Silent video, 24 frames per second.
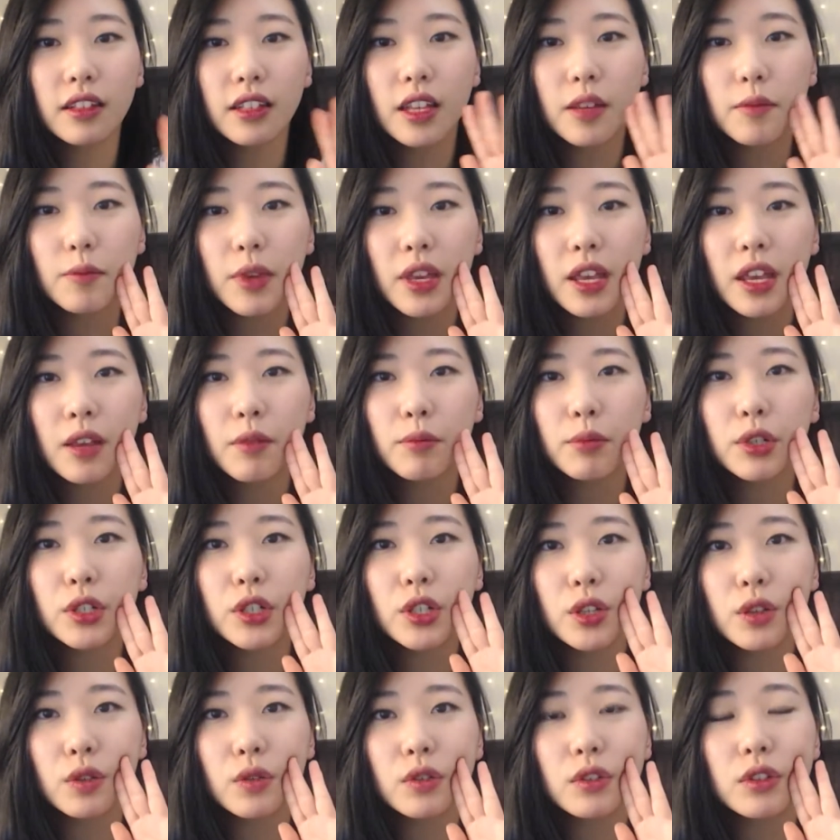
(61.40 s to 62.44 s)
being
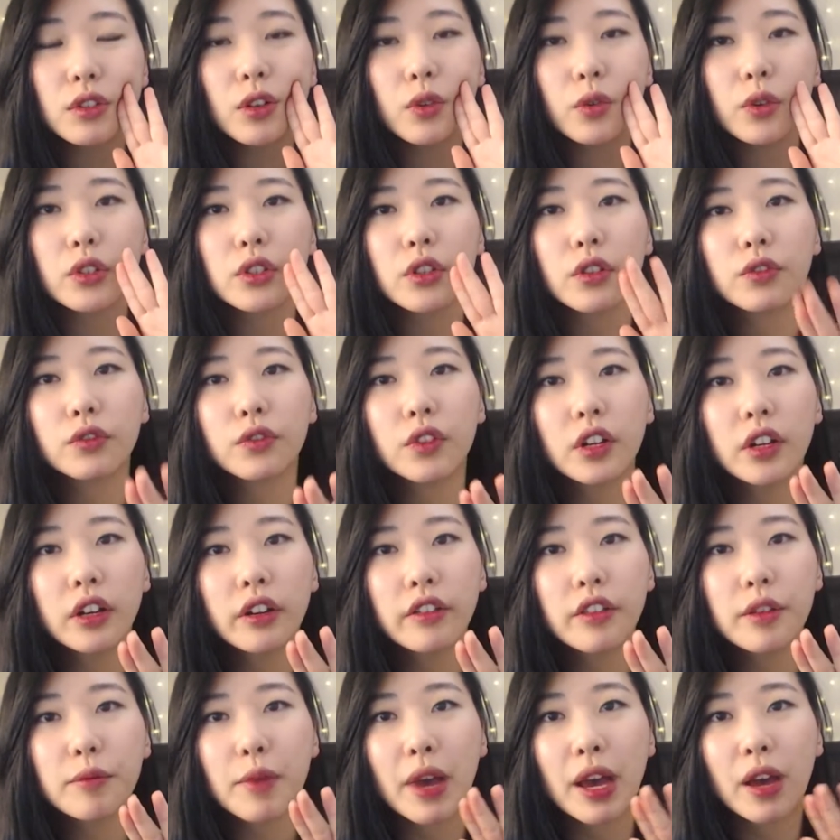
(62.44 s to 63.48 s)
produced towards the front of
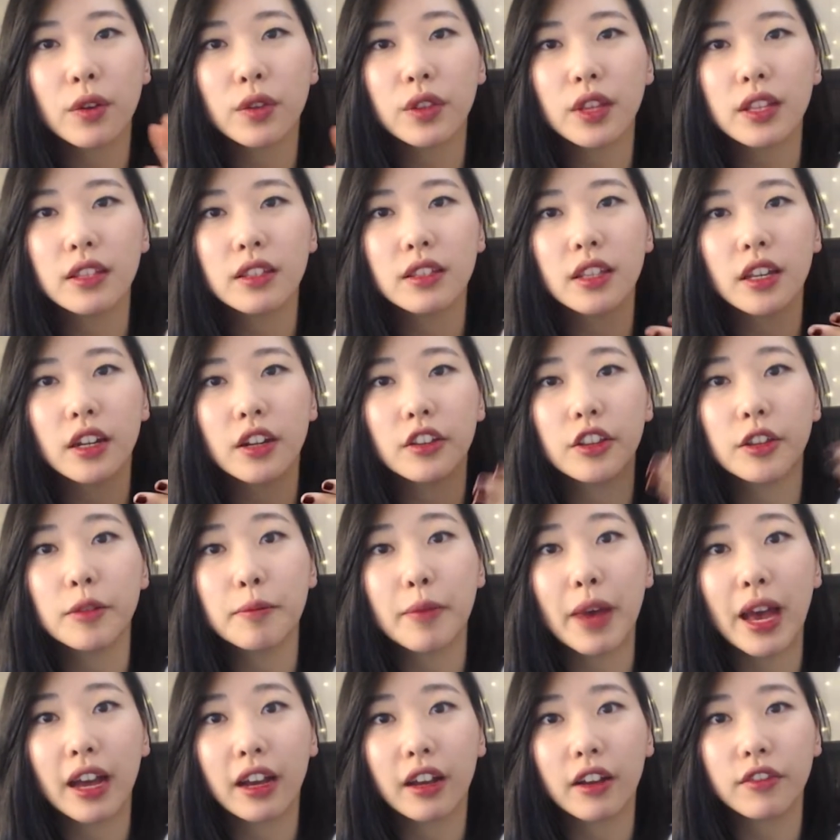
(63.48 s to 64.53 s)
the mouth instead of the
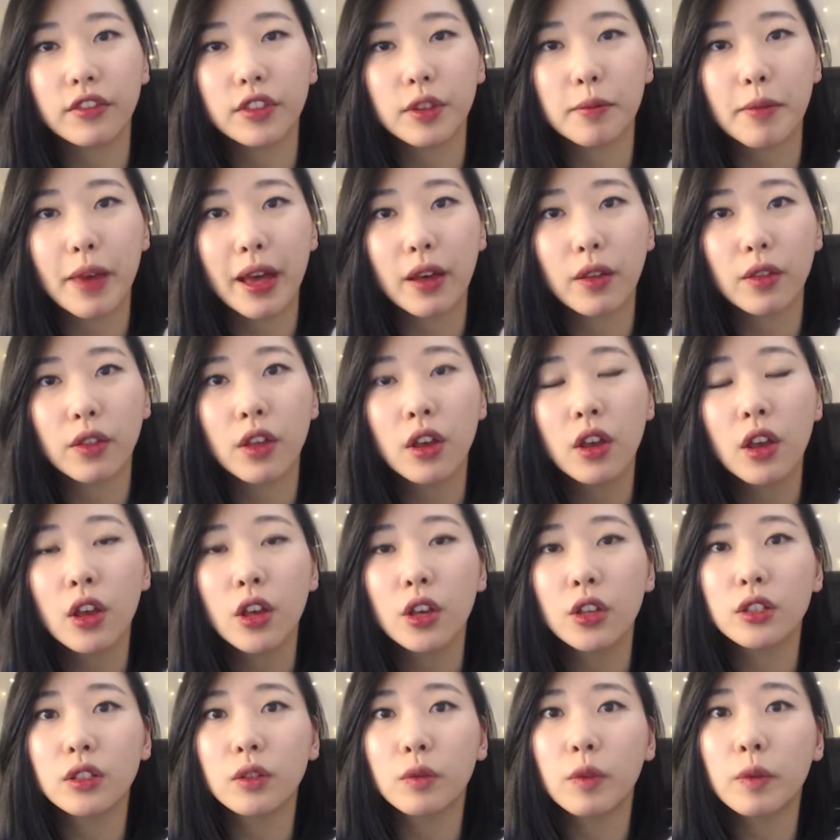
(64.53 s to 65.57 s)
back of the mouth.
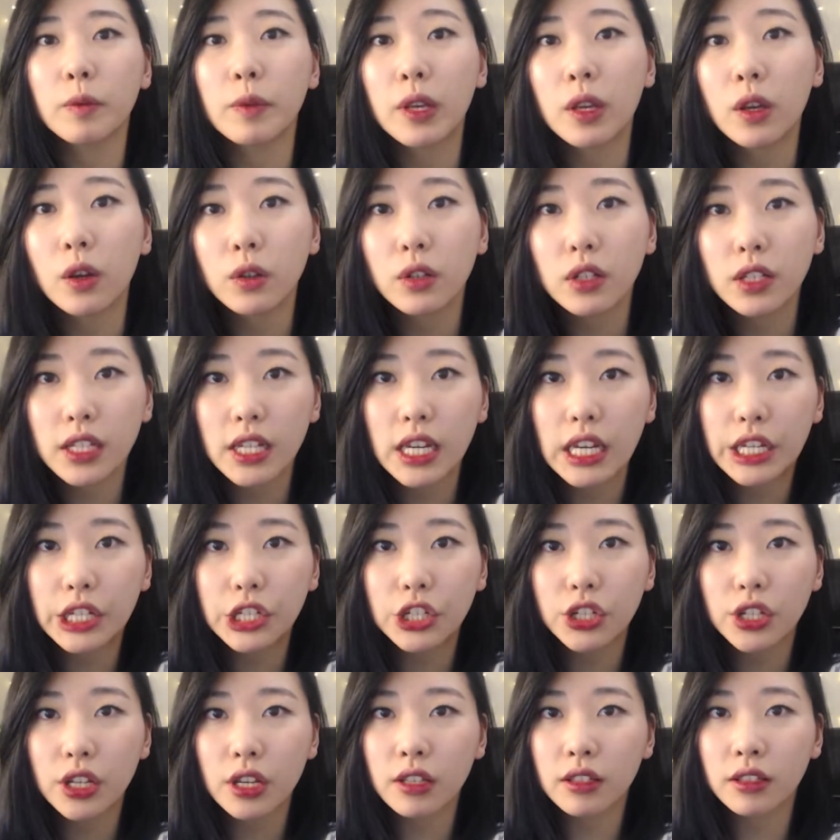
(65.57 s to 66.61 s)
So when we go to teach
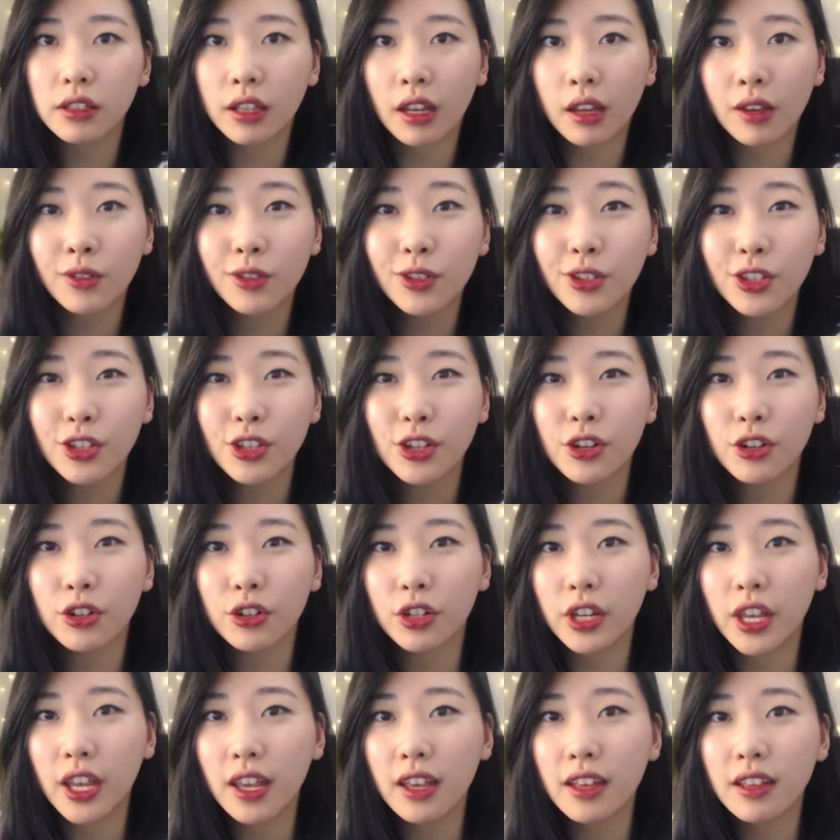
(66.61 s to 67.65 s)
these sounds to your
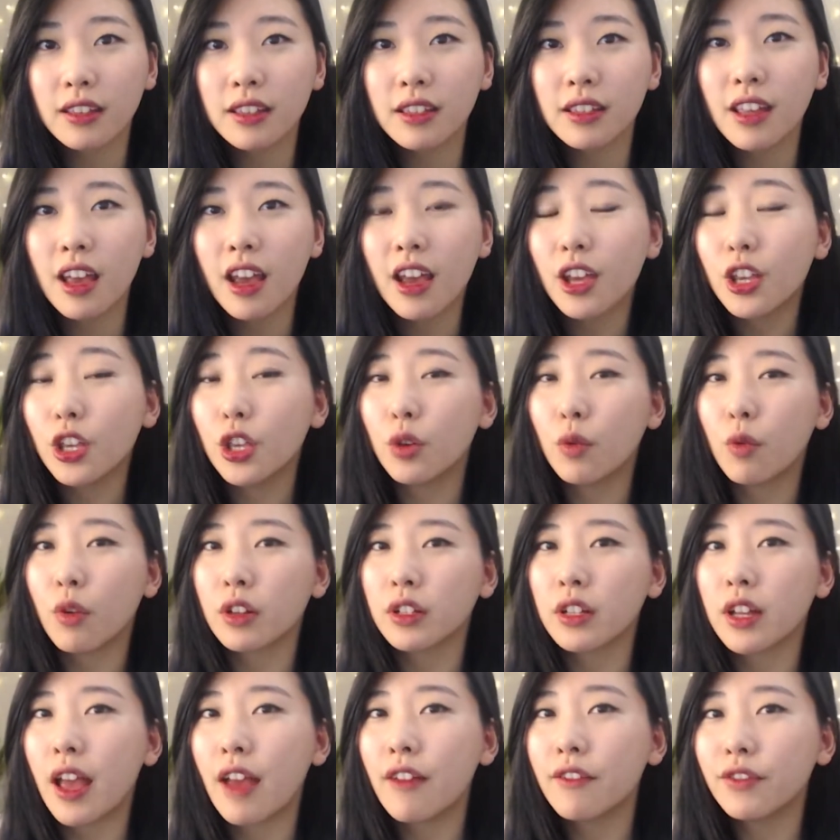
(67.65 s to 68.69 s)
kids, you want
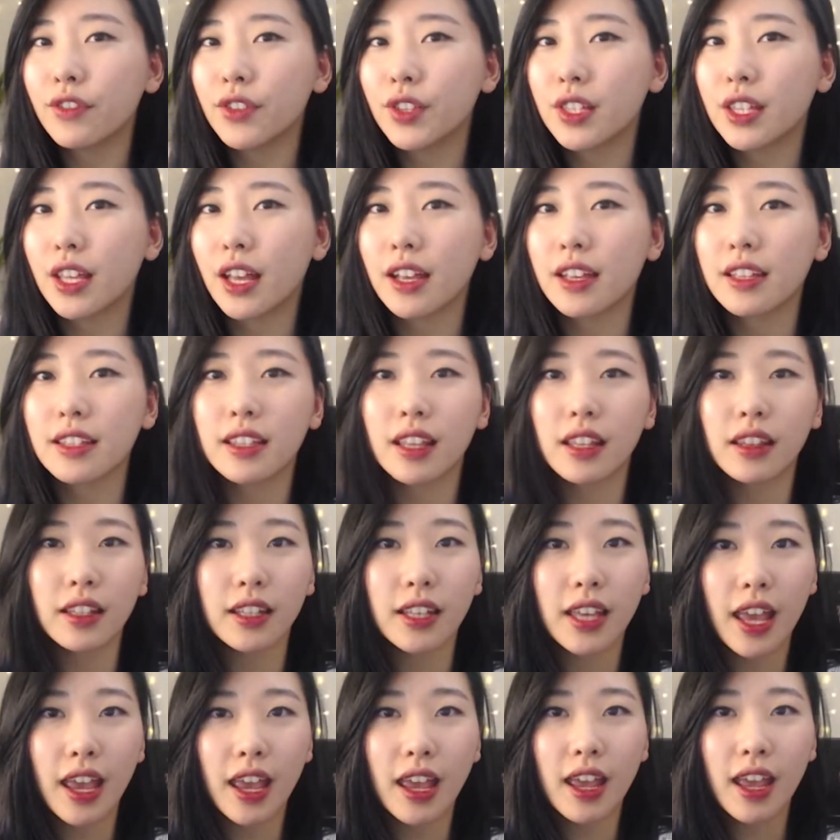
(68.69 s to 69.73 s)
to emphasize that the
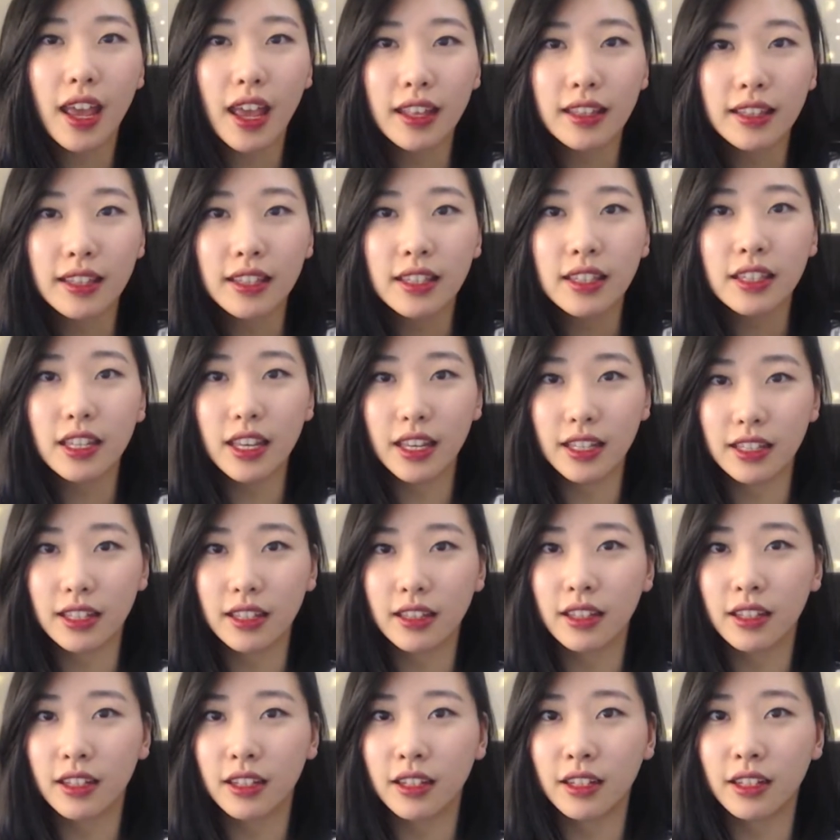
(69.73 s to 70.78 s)
K and
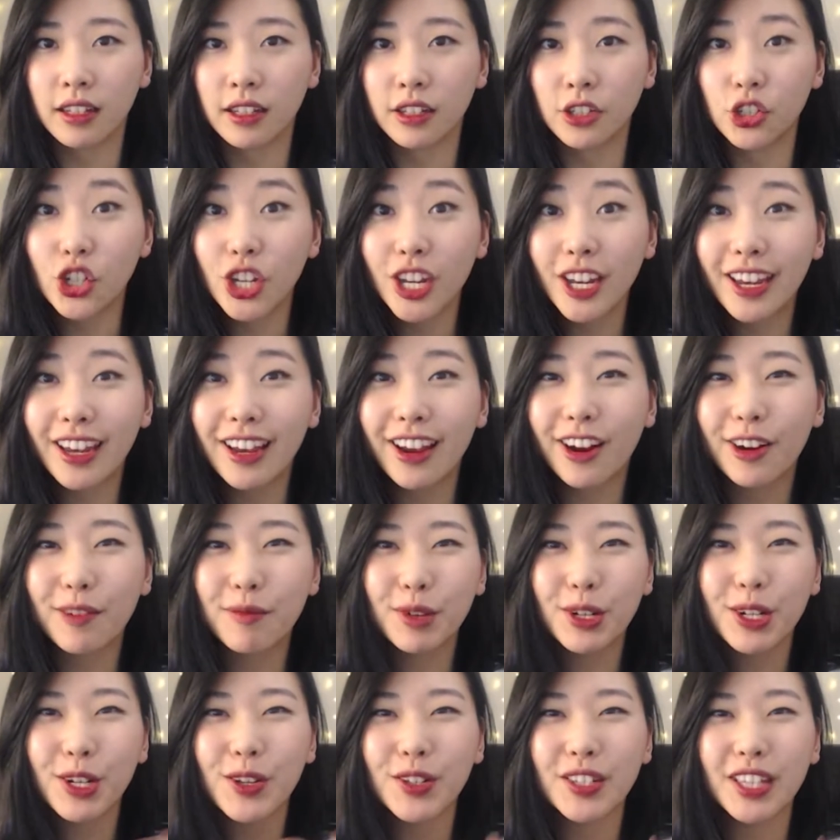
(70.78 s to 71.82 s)
the G are
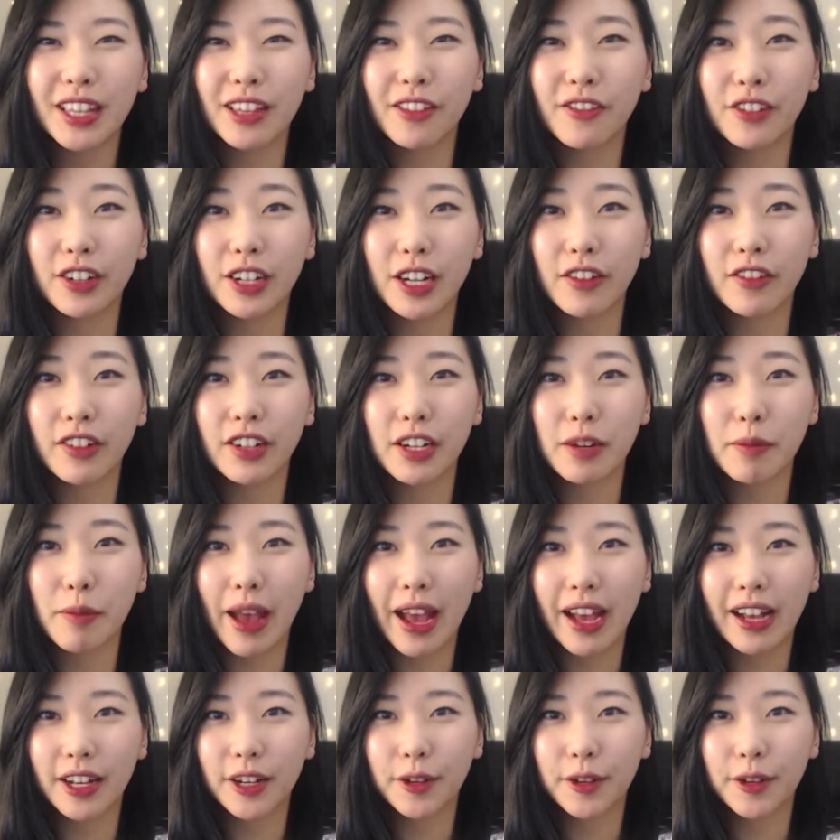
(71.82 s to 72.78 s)
produced at the very, very back.